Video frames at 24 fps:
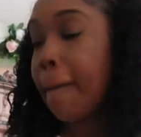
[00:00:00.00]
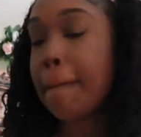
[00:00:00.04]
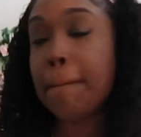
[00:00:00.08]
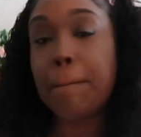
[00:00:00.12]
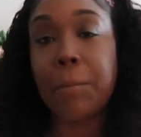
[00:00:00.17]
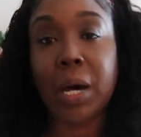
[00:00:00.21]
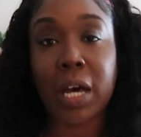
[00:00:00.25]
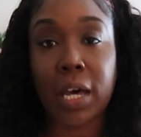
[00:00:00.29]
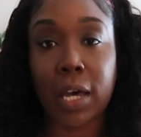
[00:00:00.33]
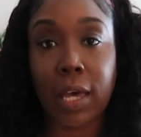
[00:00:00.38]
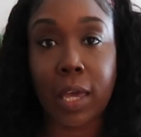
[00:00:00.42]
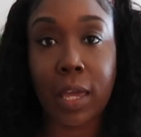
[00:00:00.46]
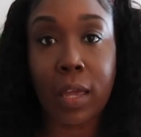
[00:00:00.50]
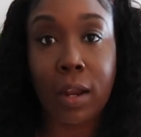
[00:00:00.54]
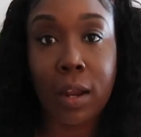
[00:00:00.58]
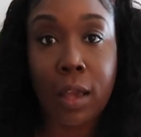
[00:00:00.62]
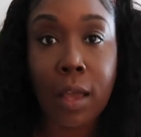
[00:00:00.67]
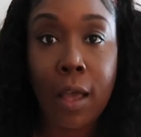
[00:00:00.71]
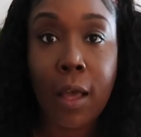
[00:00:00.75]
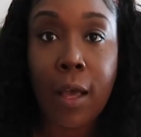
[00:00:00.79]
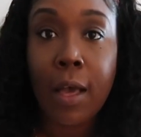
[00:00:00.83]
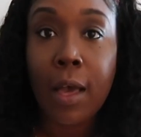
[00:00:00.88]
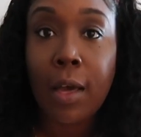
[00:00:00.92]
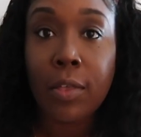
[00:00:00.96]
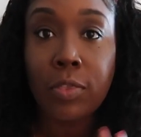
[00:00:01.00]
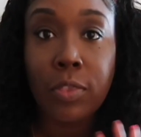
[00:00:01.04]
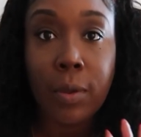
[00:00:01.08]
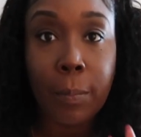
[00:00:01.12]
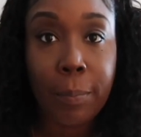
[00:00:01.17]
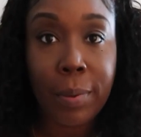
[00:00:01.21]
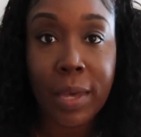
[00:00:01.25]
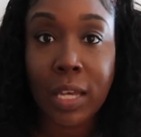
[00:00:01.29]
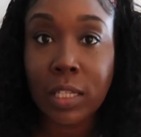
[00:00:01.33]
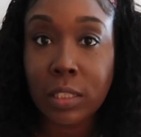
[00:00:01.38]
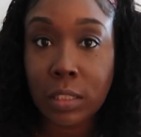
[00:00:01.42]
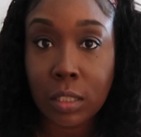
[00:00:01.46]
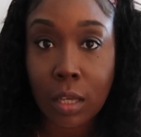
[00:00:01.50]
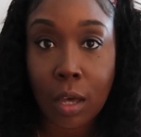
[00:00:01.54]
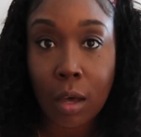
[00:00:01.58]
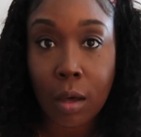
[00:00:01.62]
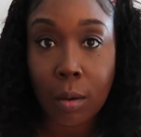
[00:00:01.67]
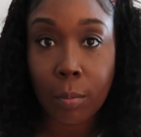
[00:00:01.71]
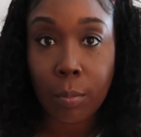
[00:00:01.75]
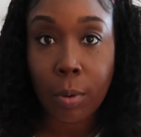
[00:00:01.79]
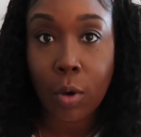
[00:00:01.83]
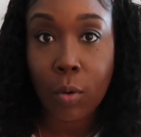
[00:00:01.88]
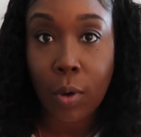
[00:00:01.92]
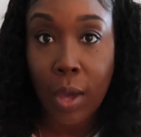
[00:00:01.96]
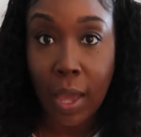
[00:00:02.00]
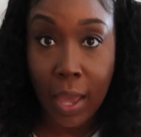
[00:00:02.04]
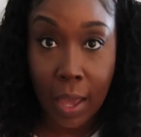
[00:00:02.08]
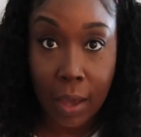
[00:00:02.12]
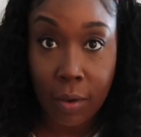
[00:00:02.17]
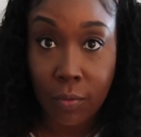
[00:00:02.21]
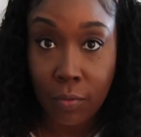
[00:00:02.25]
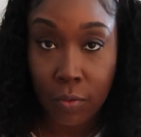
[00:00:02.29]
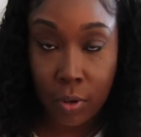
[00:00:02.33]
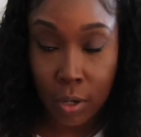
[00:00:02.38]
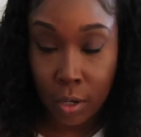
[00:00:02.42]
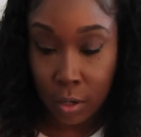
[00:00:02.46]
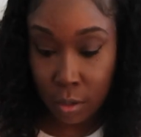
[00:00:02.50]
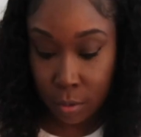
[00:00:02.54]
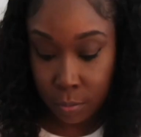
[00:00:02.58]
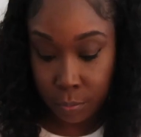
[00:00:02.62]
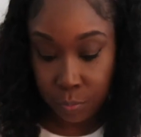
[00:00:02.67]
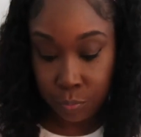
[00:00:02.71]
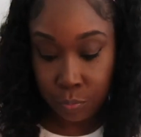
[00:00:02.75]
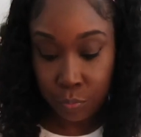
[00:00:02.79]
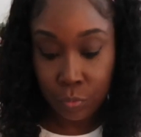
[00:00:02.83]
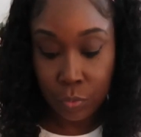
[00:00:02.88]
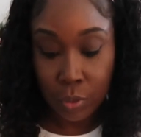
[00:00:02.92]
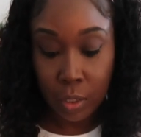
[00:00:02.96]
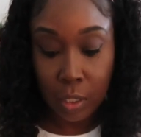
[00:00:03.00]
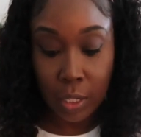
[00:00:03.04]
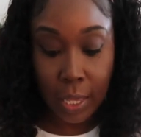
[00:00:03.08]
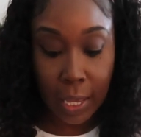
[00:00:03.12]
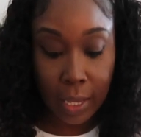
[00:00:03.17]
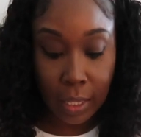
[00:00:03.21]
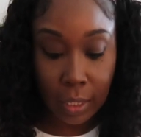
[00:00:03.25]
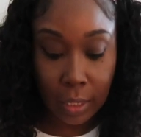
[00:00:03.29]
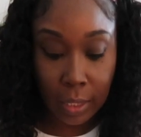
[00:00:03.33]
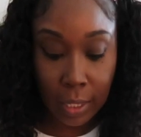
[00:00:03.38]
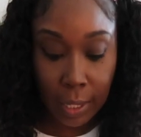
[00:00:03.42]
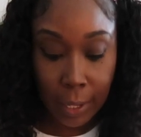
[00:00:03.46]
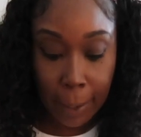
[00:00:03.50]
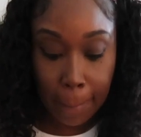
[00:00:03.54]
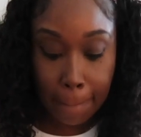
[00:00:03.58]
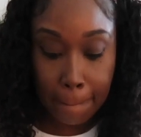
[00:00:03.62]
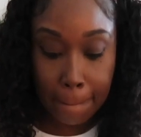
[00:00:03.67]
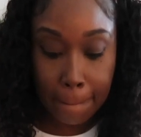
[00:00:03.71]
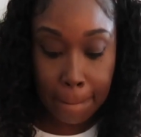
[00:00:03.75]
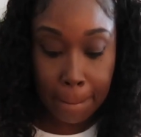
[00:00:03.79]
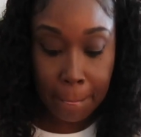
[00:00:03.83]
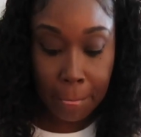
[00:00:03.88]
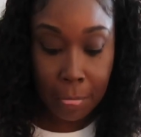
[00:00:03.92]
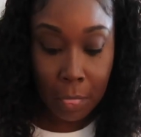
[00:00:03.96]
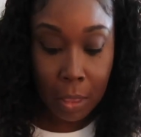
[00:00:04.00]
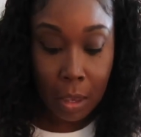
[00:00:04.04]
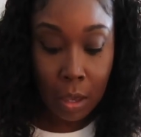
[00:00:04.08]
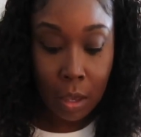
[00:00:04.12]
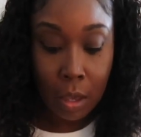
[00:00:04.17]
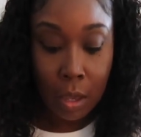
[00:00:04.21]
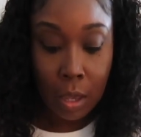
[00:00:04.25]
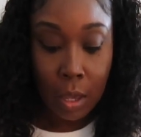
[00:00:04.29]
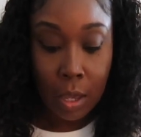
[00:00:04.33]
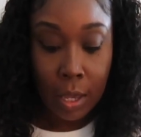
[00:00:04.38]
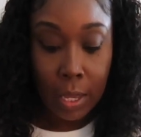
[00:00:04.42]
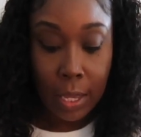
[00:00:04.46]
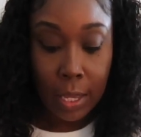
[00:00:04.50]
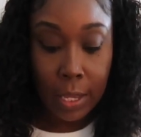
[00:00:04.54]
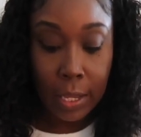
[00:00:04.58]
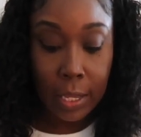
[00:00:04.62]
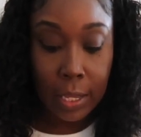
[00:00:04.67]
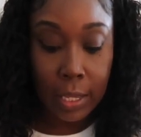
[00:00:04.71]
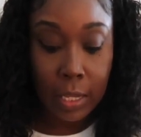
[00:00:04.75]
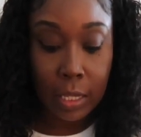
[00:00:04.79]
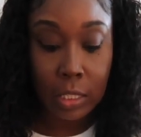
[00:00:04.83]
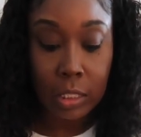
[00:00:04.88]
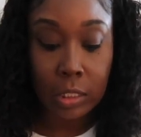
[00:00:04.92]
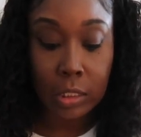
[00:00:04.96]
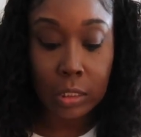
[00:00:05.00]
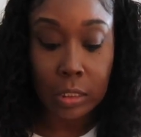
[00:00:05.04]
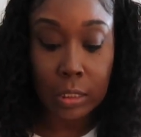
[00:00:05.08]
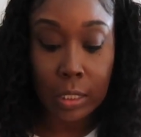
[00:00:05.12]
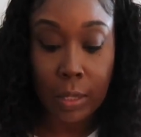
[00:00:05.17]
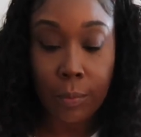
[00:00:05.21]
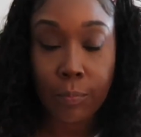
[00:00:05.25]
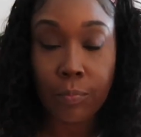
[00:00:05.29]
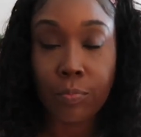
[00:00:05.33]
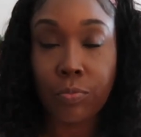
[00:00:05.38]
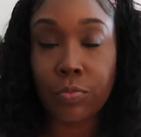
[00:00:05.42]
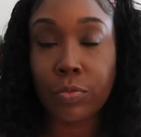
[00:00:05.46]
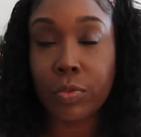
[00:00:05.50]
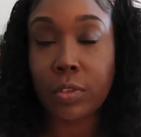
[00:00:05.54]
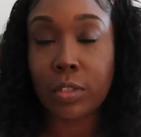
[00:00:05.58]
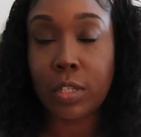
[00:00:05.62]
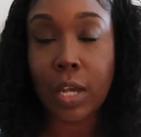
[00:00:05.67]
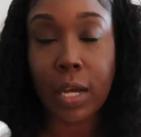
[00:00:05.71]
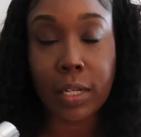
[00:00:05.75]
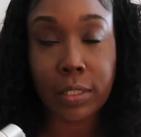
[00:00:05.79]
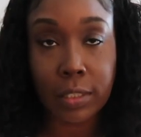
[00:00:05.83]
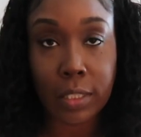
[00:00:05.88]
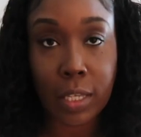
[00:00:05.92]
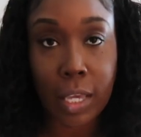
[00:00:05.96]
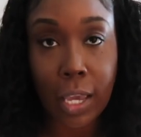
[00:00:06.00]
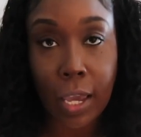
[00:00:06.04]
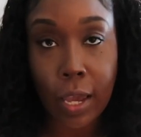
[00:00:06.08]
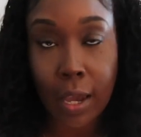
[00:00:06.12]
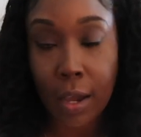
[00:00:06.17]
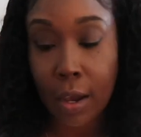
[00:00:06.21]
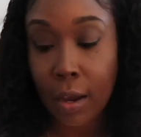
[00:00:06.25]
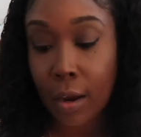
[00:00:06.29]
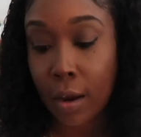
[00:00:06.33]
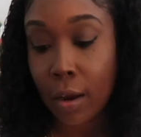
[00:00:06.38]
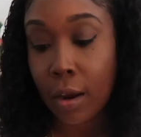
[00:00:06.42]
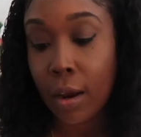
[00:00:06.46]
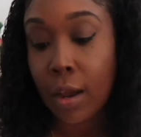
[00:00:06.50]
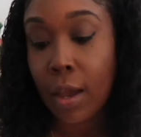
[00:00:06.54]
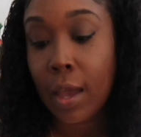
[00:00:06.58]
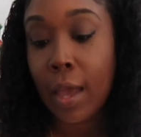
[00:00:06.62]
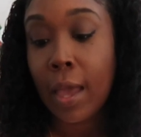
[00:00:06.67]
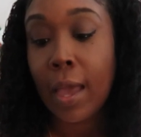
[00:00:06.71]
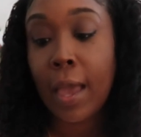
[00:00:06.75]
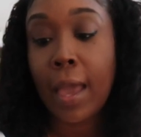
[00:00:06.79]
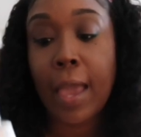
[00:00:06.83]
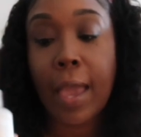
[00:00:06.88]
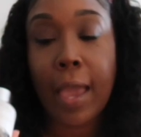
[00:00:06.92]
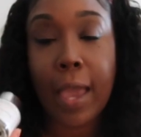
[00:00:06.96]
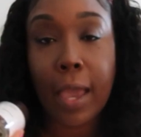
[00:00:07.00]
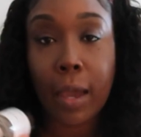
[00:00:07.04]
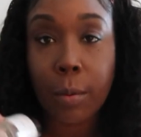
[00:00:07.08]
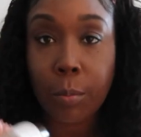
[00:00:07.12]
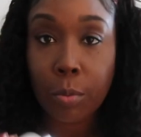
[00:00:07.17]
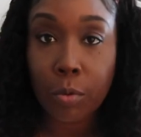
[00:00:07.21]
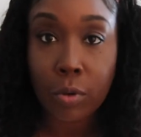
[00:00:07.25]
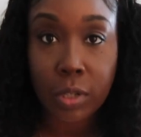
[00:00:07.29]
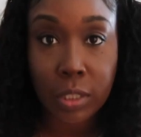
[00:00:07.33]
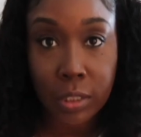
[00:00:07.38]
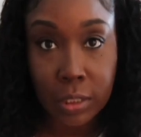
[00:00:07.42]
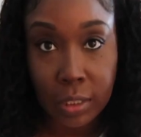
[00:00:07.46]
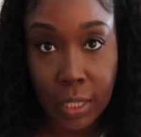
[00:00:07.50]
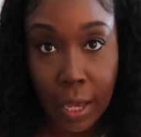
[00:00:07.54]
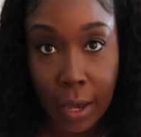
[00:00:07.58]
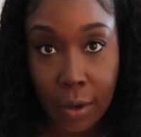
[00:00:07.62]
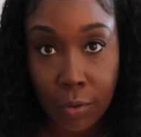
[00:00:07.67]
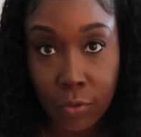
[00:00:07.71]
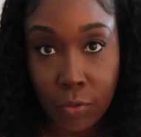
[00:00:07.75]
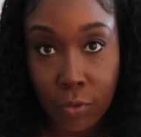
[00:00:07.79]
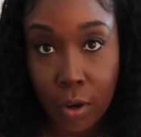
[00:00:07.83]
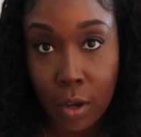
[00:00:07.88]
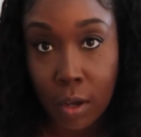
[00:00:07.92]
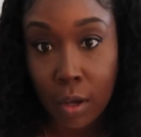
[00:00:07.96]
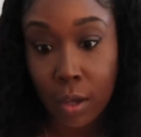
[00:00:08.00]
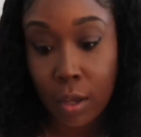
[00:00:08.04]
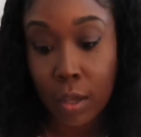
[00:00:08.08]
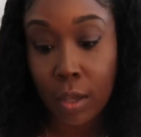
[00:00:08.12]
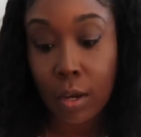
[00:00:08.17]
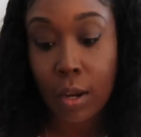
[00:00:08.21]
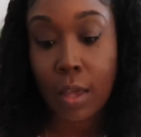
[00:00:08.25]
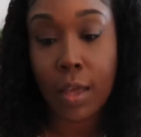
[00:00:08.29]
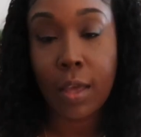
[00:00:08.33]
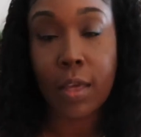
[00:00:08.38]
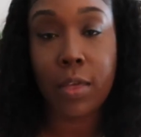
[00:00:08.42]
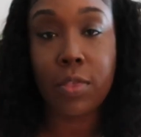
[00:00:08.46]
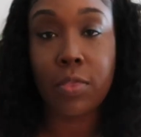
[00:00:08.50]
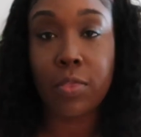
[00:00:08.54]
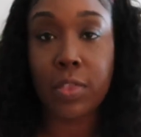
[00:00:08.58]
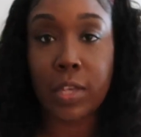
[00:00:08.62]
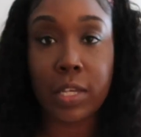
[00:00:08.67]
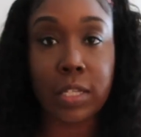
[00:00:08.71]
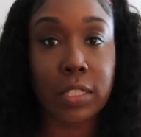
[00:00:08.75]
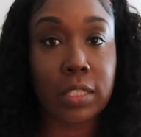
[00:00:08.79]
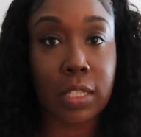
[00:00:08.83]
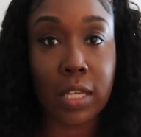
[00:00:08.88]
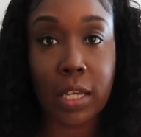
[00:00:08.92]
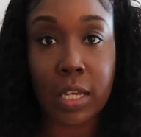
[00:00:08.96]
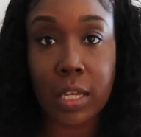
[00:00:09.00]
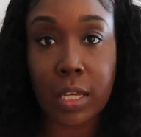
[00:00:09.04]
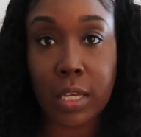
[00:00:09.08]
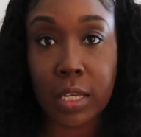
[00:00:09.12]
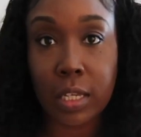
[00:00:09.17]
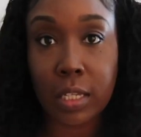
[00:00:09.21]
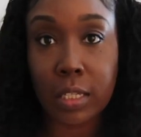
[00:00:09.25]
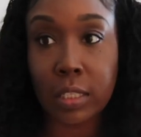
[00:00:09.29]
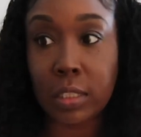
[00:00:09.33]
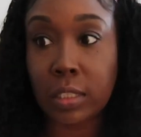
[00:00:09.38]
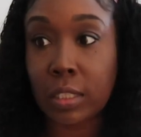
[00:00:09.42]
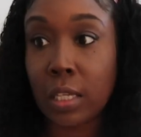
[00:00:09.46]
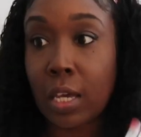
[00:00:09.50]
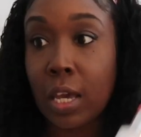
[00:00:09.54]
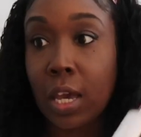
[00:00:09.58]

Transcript: But the best combo ever lately is Dossier Ambery Saffron. This is